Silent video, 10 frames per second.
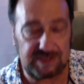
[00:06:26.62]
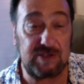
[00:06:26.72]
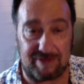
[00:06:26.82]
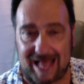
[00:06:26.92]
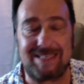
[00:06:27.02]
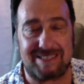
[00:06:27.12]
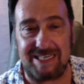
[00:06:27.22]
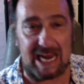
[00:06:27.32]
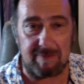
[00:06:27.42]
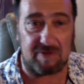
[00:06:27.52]
So that's the
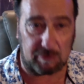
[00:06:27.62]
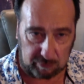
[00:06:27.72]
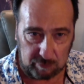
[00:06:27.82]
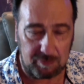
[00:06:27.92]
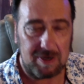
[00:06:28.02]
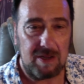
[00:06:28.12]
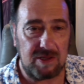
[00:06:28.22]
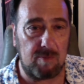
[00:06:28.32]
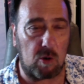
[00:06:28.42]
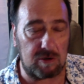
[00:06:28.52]
name of the group, the
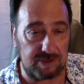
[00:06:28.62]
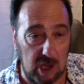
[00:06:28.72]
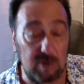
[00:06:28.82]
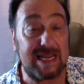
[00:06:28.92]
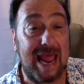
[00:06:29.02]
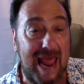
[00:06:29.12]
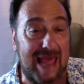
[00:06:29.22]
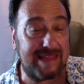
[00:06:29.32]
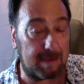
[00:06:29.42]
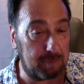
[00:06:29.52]
Modal Nodes,
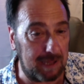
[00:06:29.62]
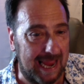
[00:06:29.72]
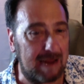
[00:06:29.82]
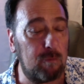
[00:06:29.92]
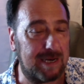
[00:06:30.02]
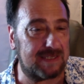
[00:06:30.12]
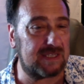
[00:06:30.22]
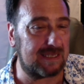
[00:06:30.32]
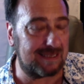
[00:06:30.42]
and they play what is